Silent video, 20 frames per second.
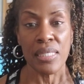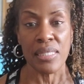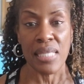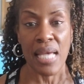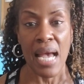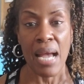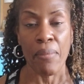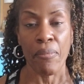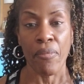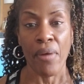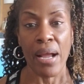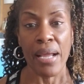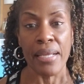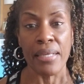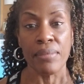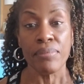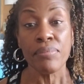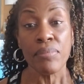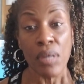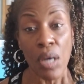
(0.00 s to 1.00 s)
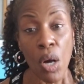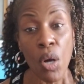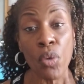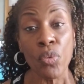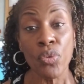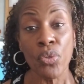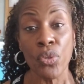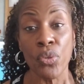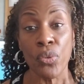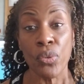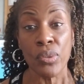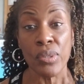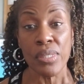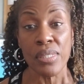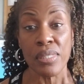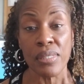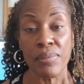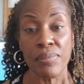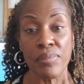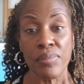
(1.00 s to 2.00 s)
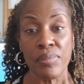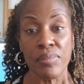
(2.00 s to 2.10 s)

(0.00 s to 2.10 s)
time right on yours.